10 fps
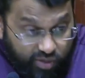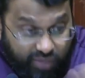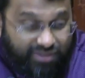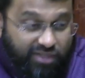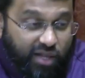
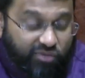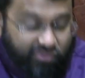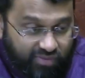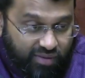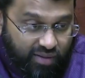
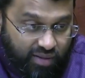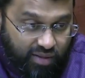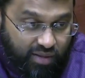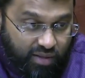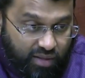himself.
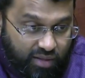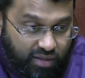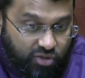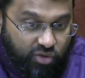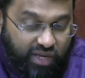
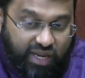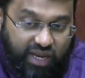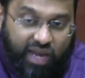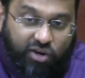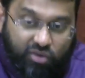You're getting
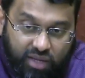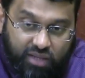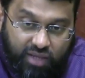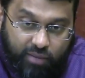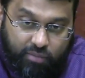angry
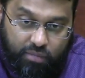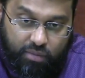at them.